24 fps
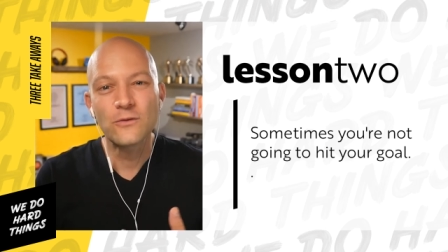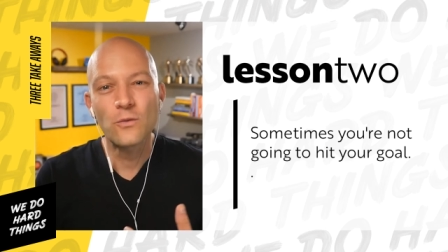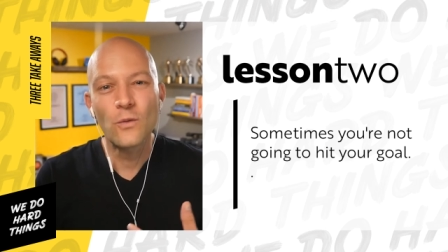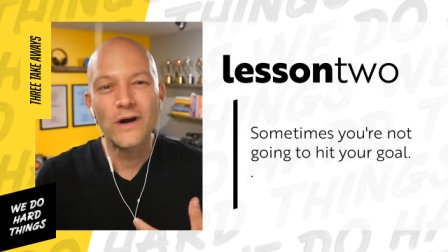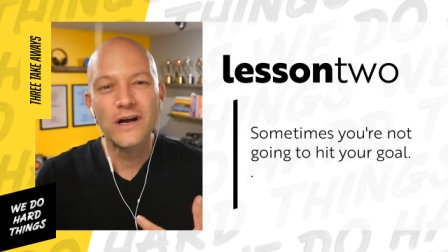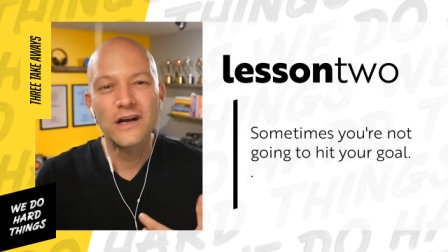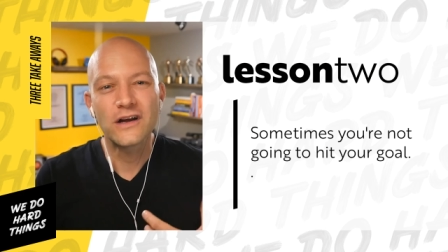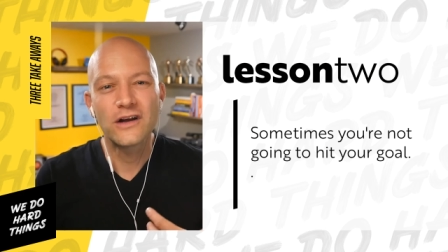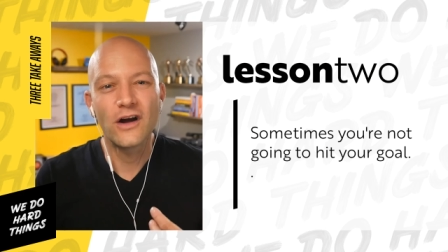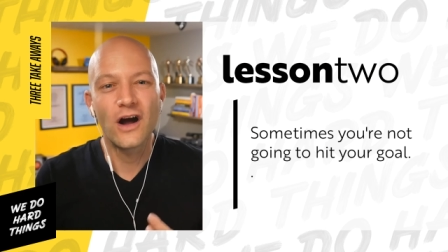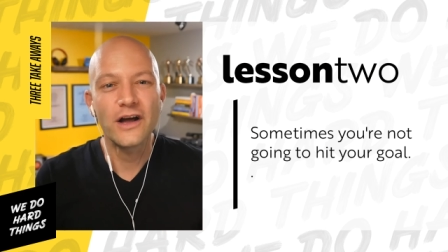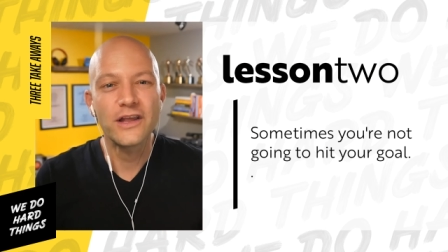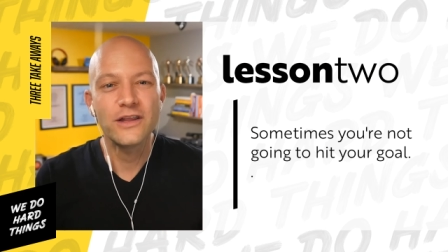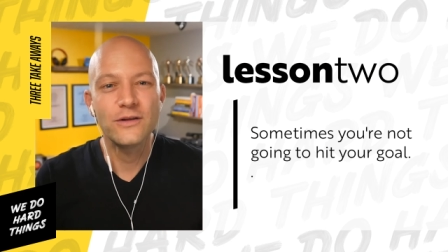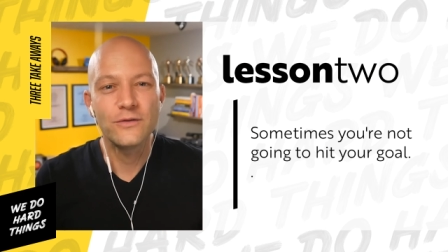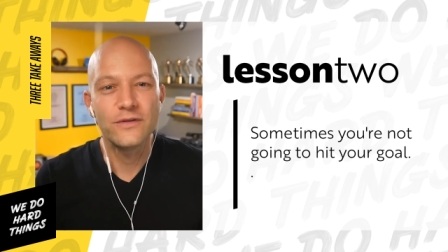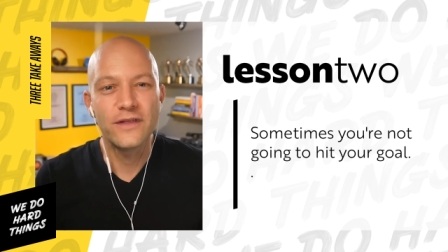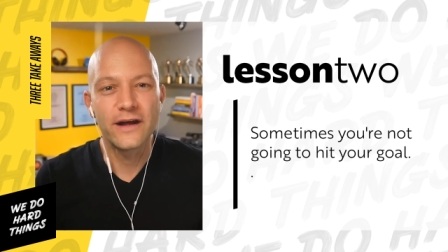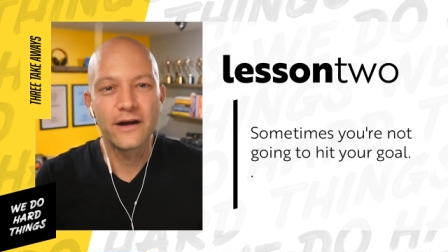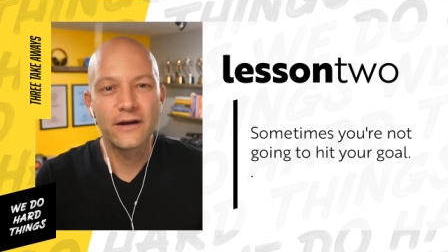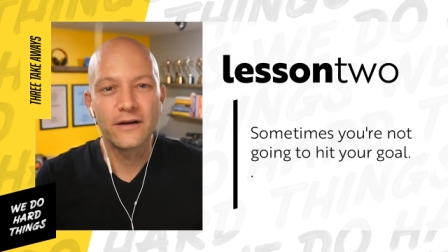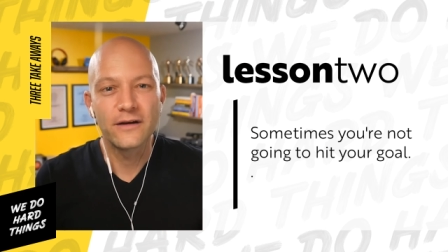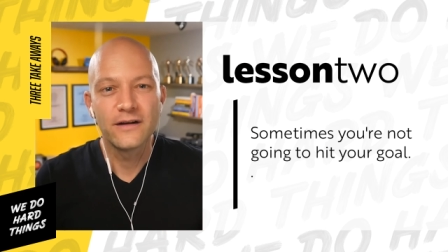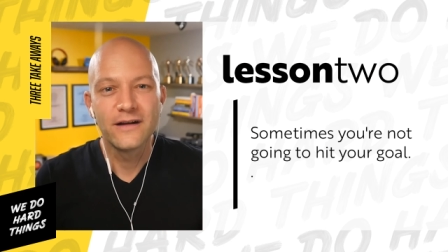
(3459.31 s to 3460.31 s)
on what got
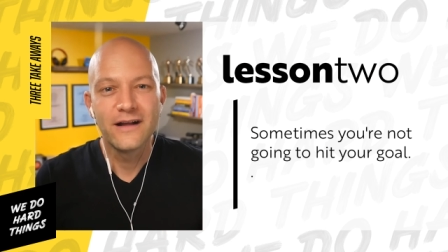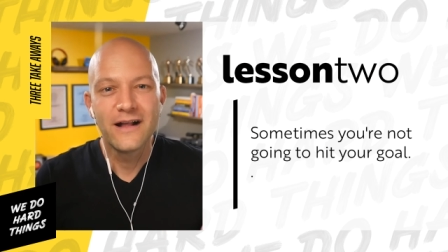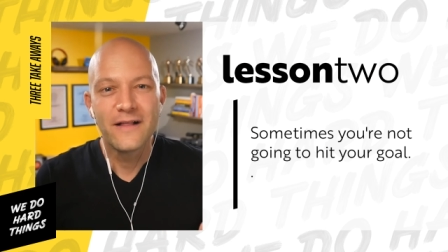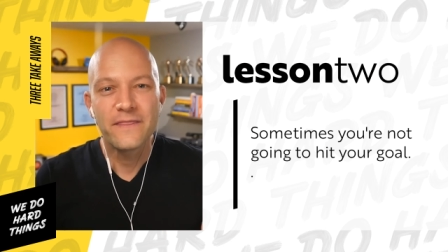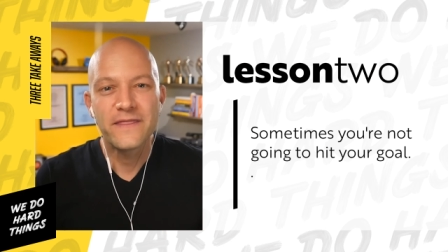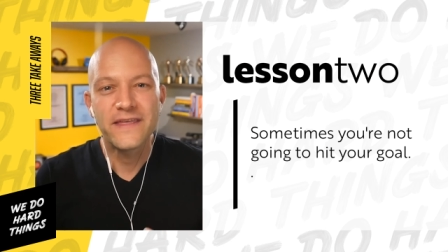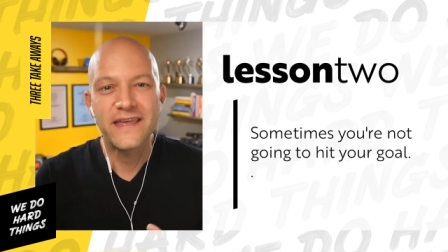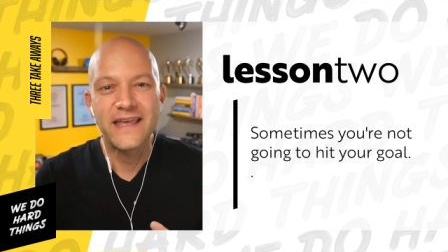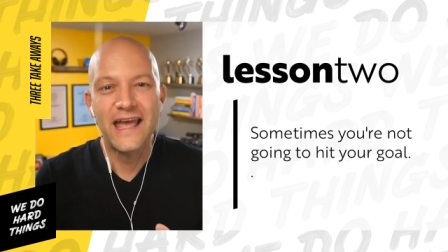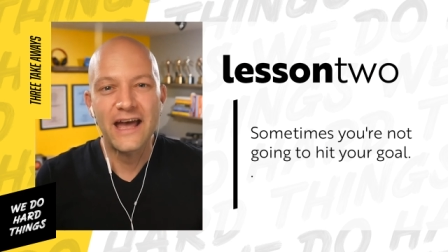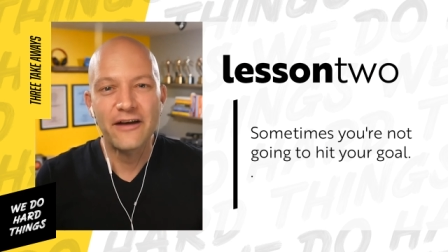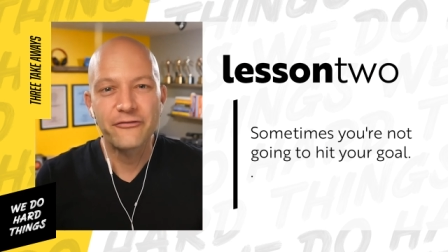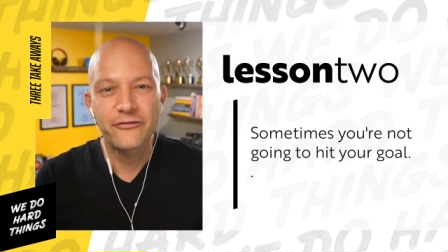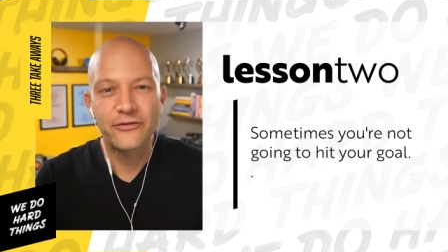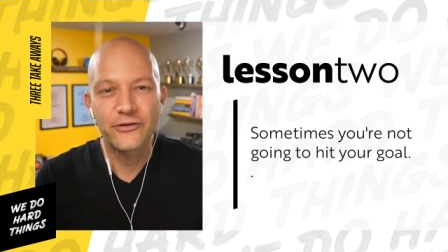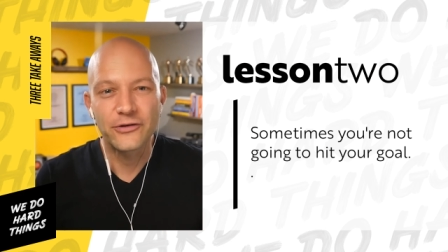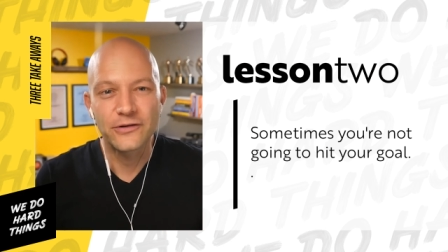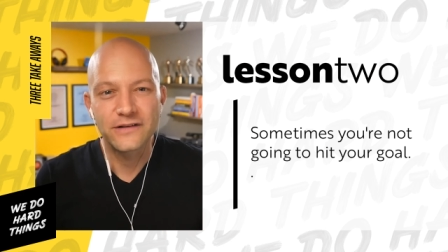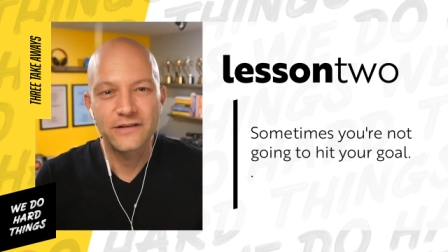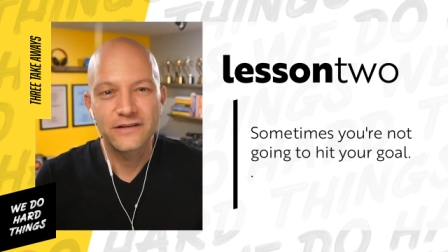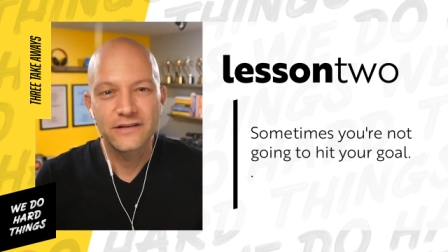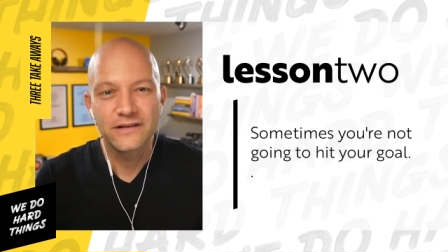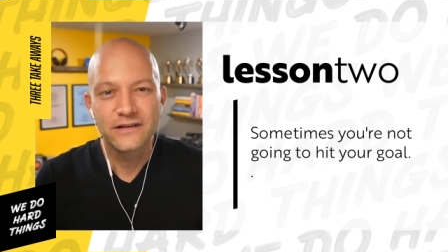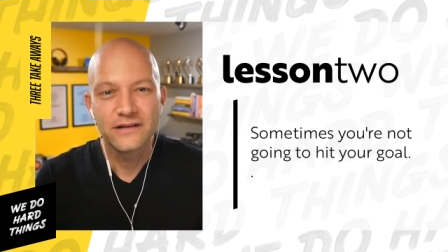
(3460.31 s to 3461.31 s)
you there, the
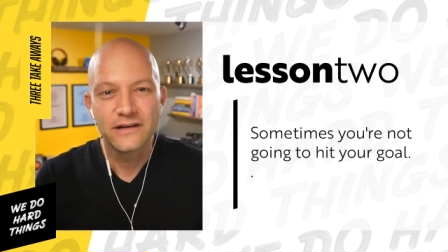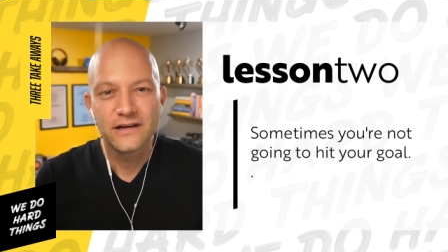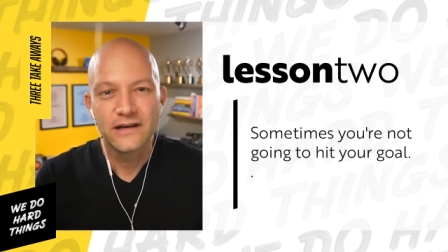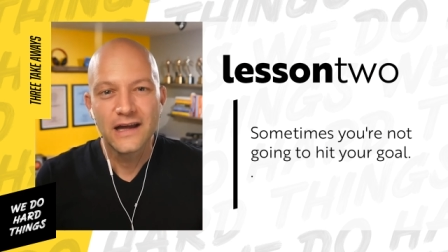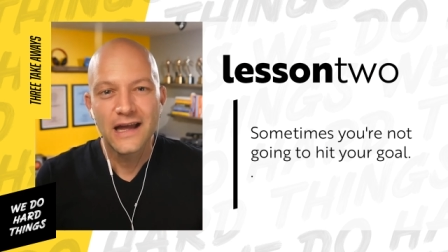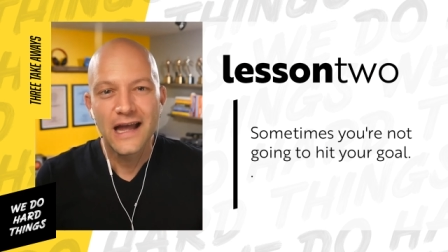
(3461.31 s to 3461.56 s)
effort,